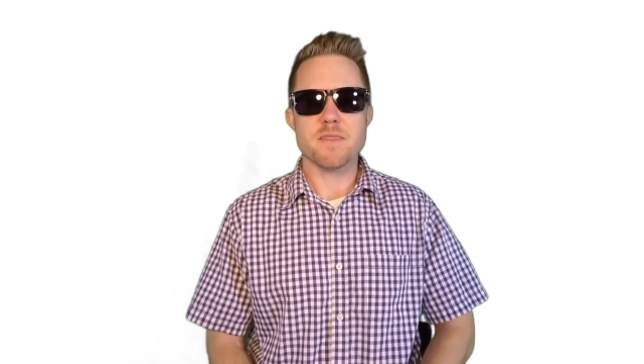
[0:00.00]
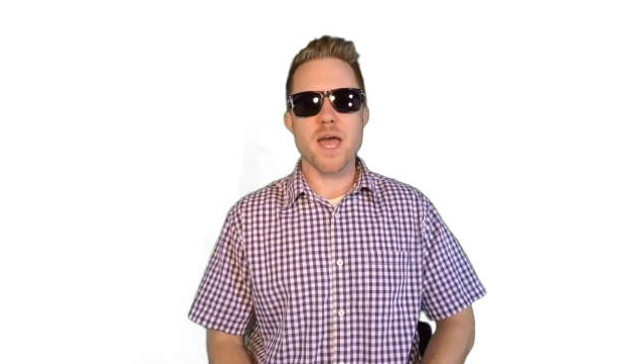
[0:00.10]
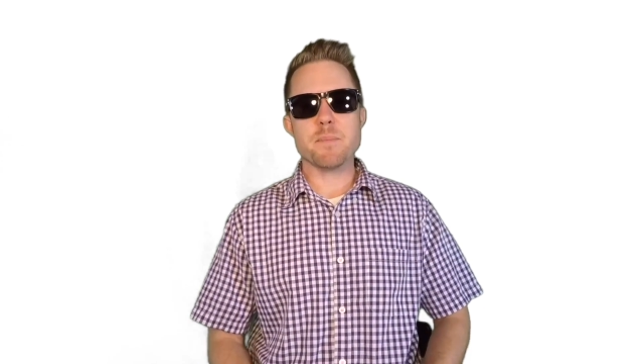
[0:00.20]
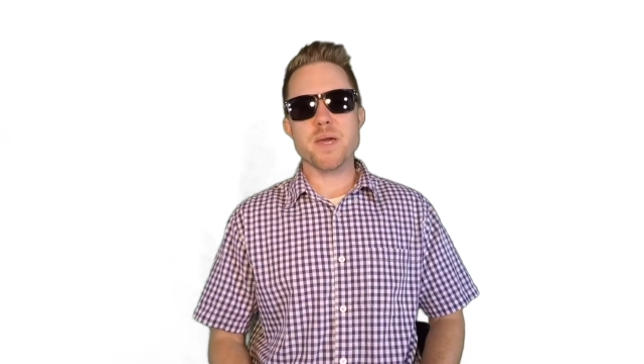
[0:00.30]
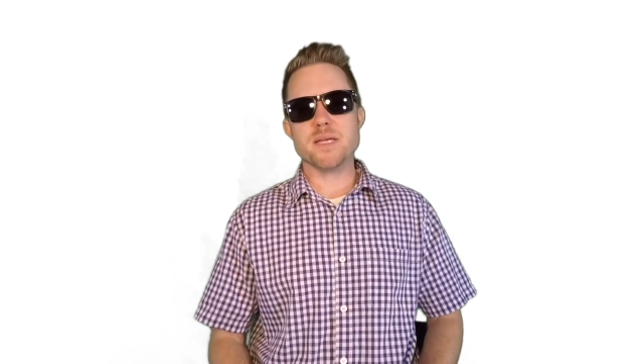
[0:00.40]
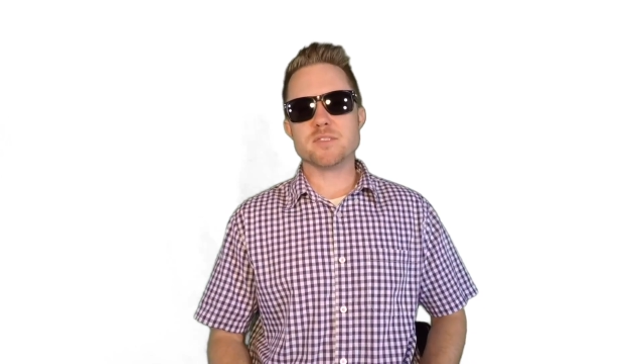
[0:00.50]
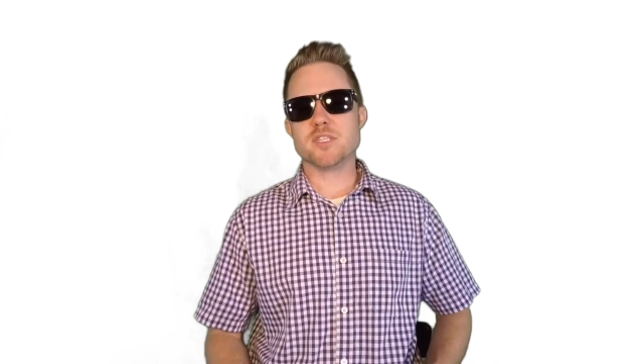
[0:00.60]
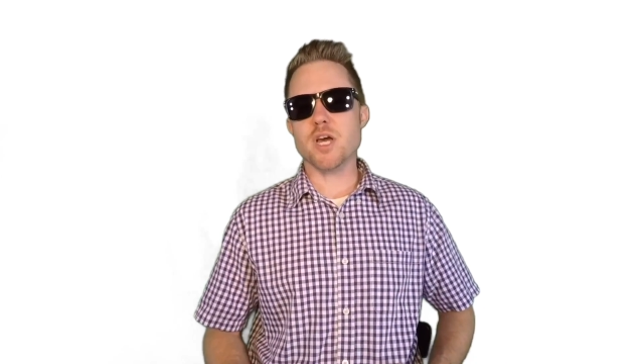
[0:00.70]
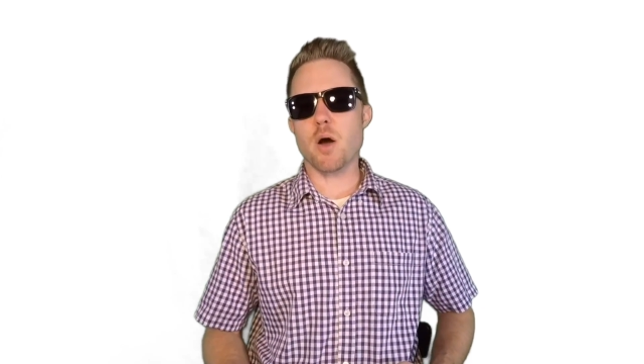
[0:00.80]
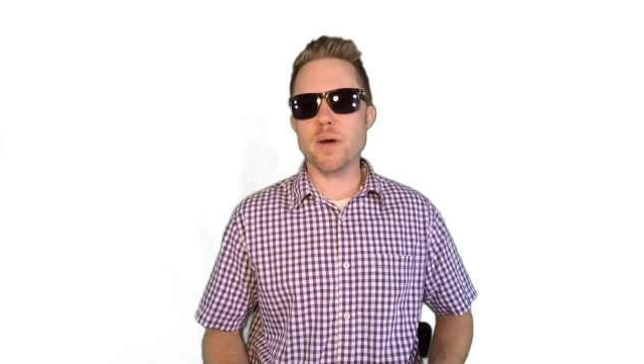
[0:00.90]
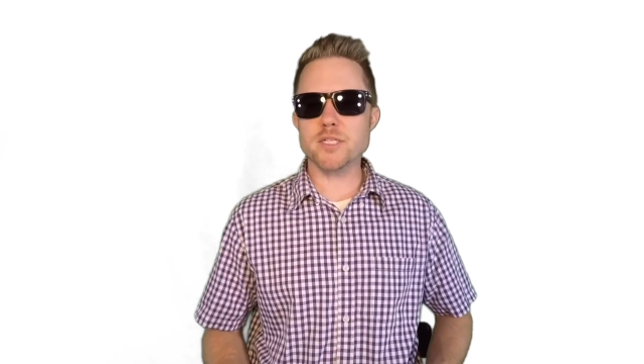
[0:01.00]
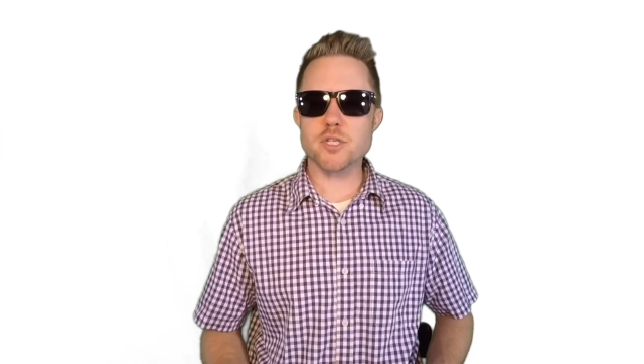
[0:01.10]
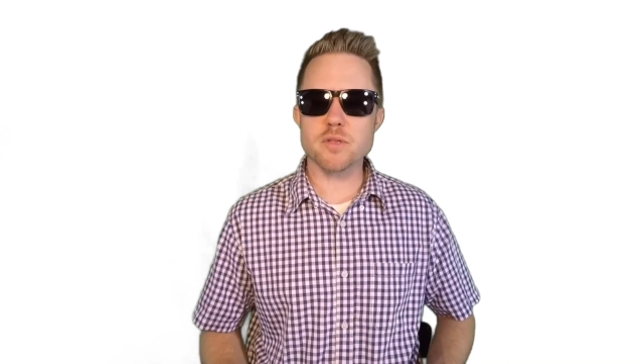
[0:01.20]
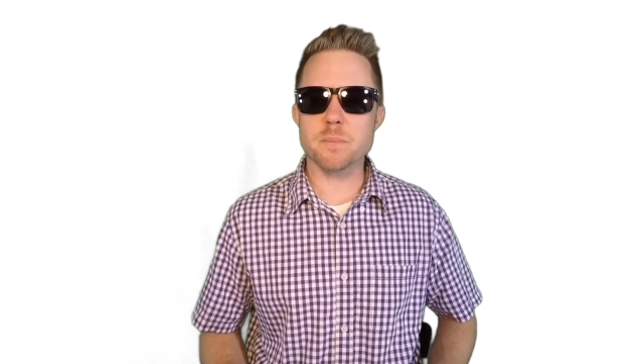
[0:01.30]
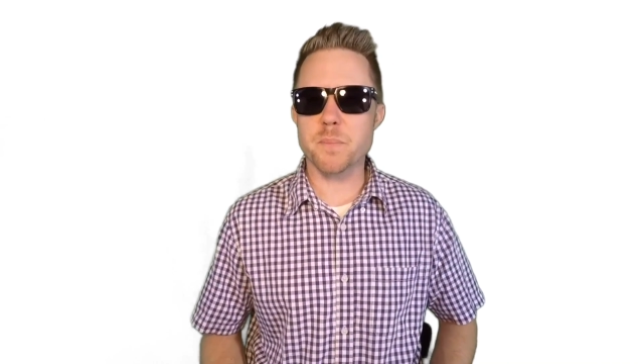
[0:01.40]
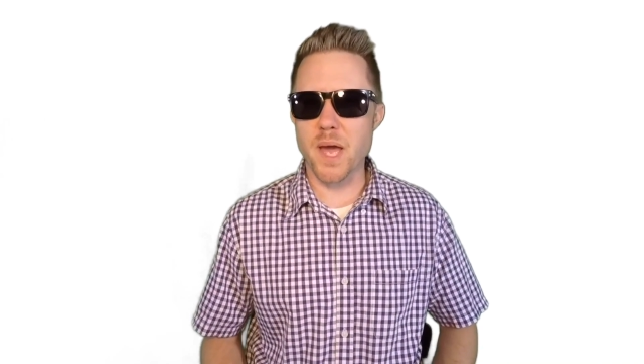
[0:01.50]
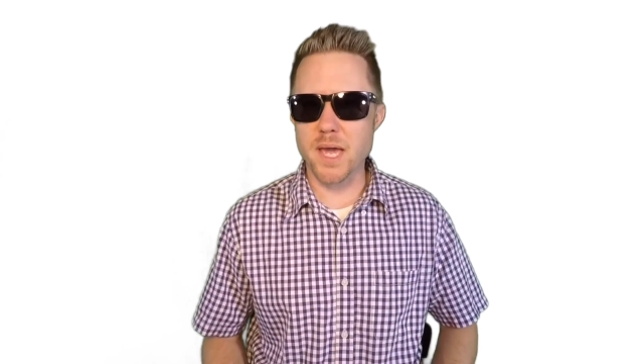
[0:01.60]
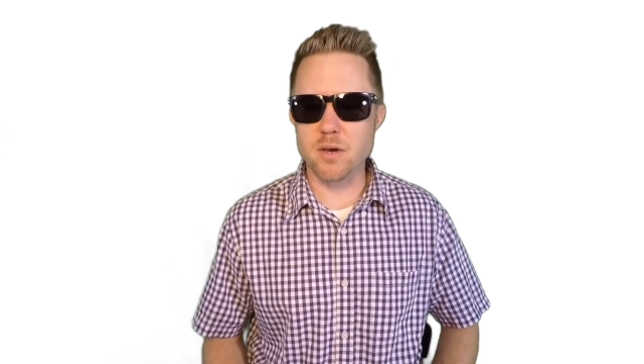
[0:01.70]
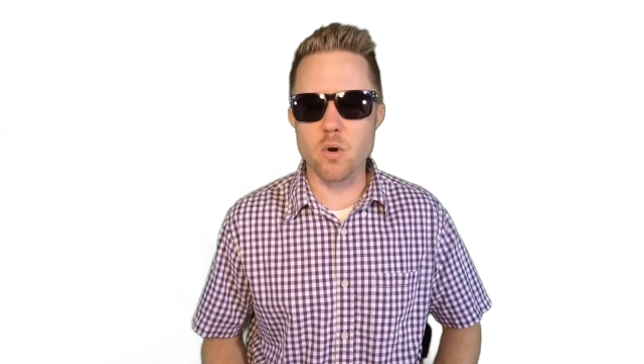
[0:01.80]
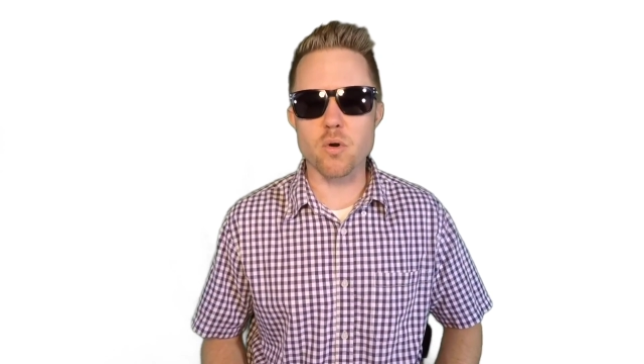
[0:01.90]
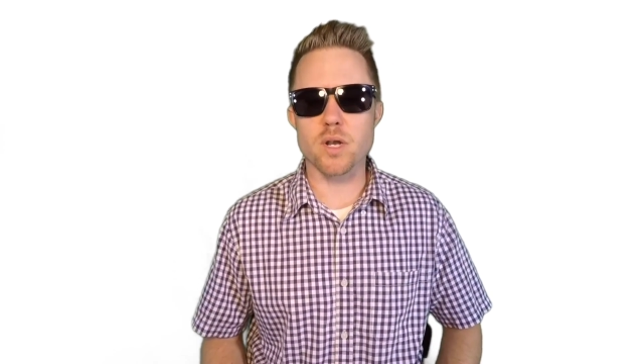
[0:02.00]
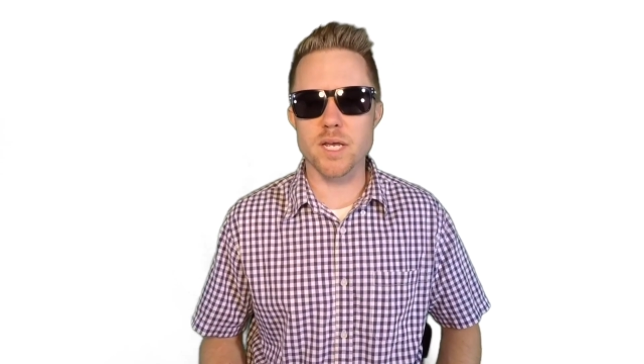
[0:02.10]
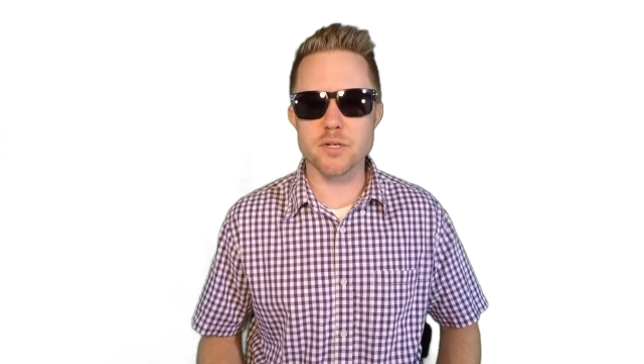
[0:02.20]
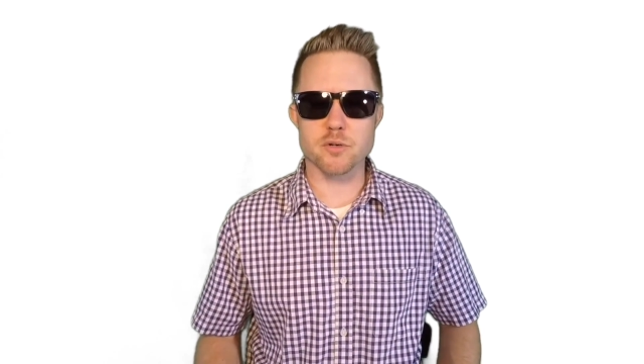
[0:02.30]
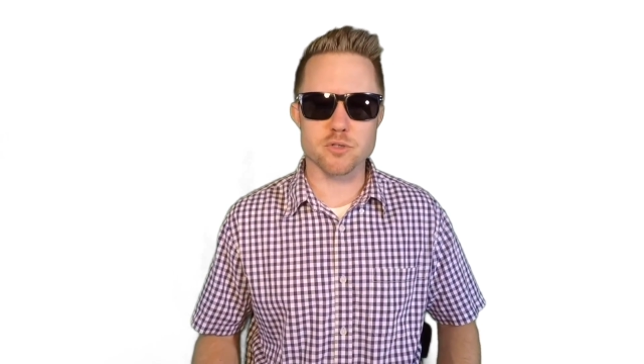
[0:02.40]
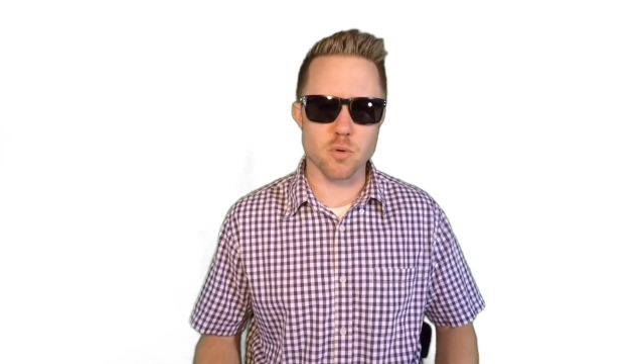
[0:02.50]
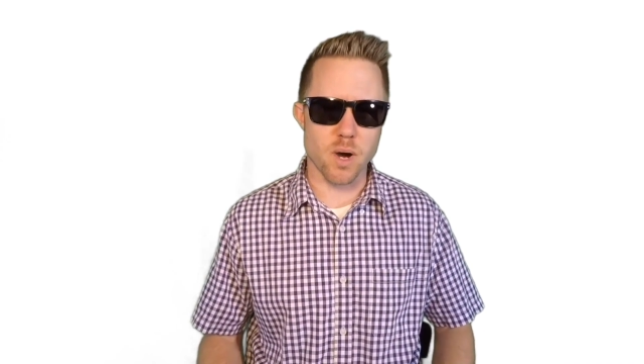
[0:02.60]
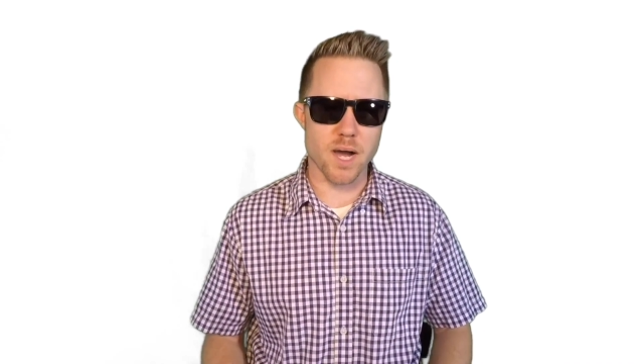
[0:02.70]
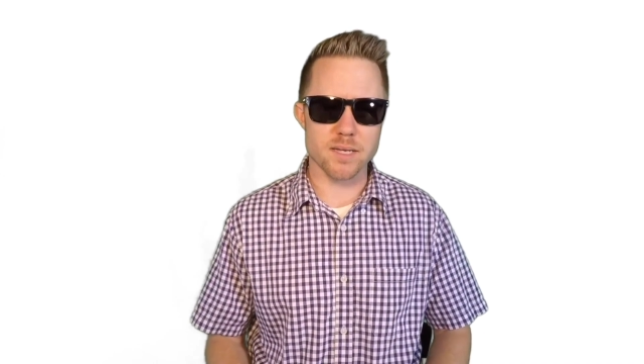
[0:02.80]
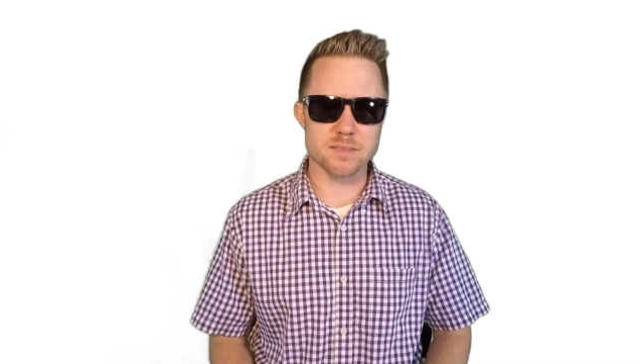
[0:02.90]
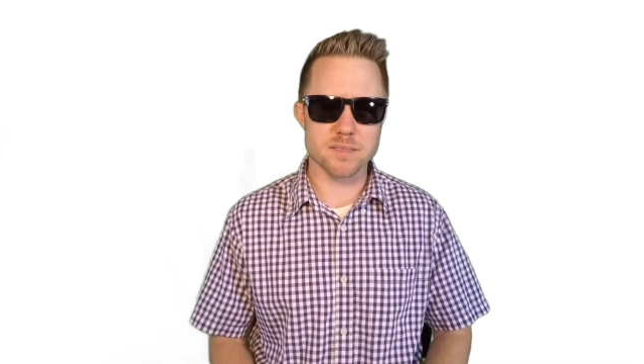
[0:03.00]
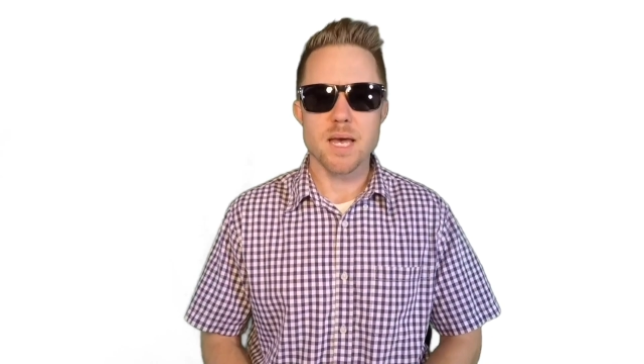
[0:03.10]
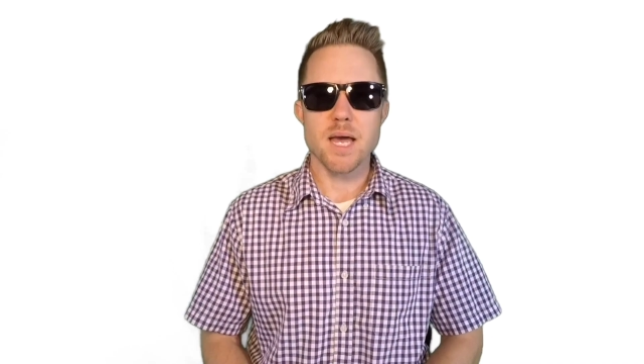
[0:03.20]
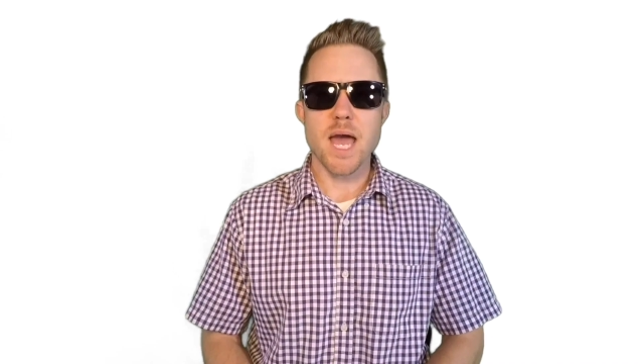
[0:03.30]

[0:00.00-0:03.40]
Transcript: That means going to the bank or lender twice.